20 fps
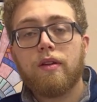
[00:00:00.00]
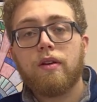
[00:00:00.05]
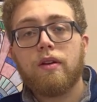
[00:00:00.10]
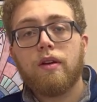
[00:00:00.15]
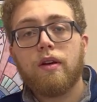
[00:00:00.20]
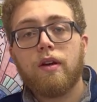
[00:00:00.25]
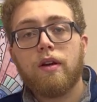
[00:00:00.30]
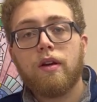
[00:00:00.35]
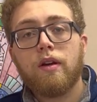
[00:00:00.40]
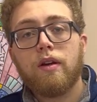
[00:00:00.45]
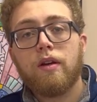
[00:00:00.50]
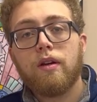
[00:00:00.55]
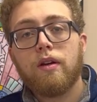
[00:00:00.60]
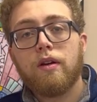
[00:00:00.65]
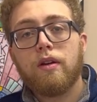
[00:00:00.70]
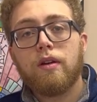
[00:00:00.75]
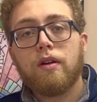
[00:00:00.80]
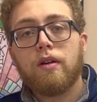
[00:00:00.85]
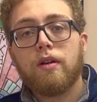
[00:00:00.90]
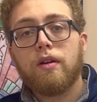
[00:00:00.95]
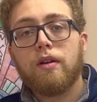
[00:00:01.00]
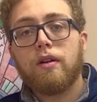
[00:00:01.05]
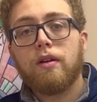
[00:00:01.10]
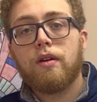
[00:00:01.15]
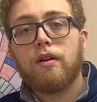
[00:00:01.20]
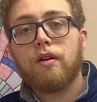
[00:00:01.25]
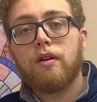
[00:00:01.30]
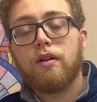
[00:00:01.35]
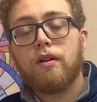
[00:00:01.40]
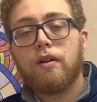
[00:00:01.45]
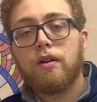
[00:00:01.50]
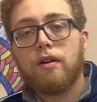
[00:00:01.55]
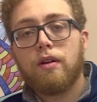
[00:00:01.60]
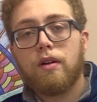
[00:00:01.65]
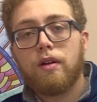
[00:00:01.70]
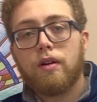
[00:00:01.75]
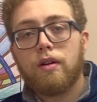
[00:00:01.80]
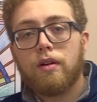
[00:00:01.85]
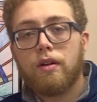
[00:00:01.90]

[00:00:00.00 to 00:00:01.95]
(no one is talking)